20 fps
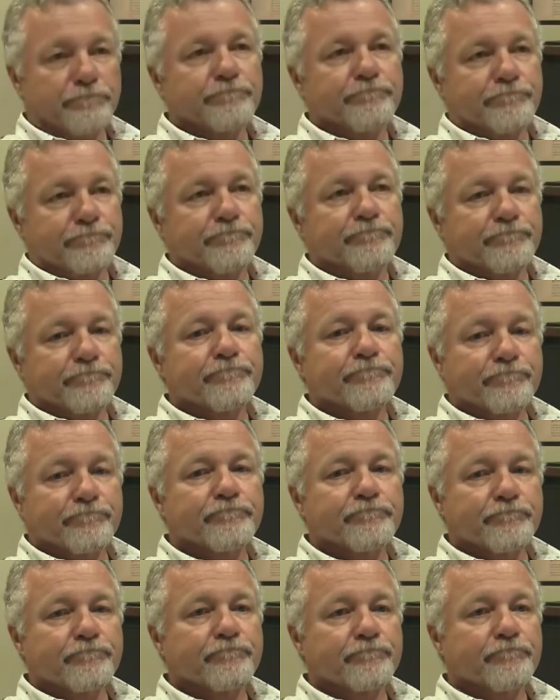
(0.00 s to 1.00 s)
itself, the way
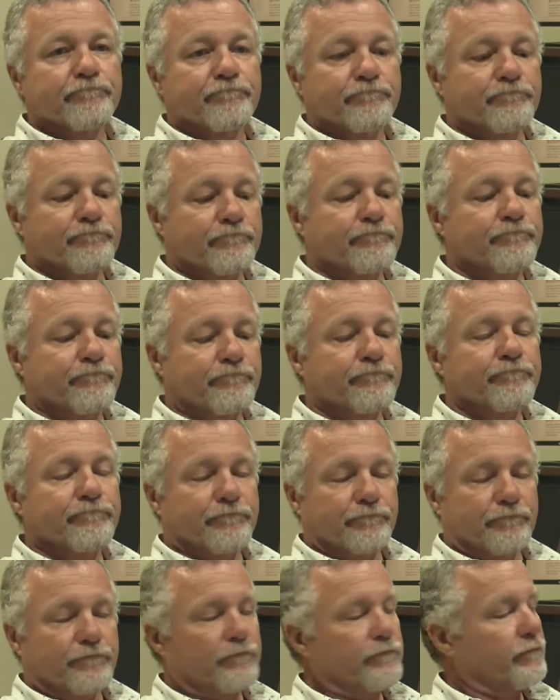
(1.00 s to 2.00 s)
it was written,
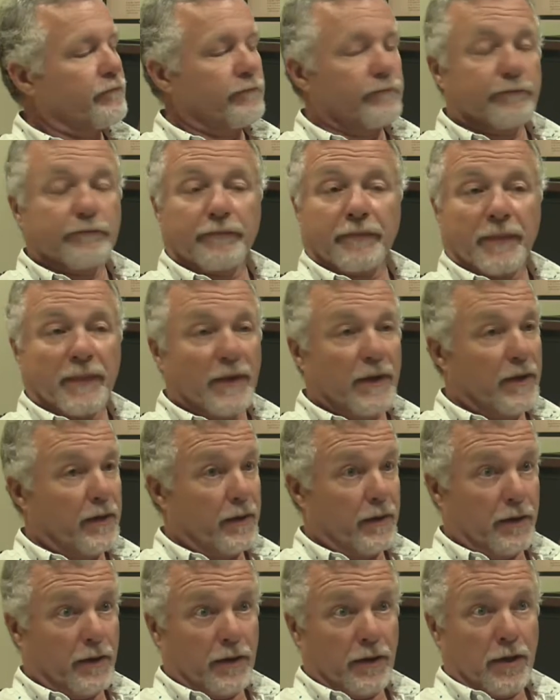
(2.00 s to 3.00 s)
the way it was produced, pretty
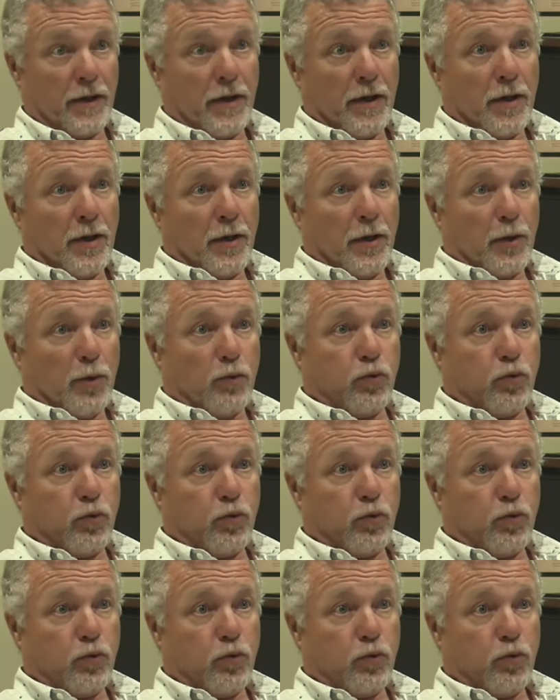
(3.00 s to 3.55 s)
much a stinker.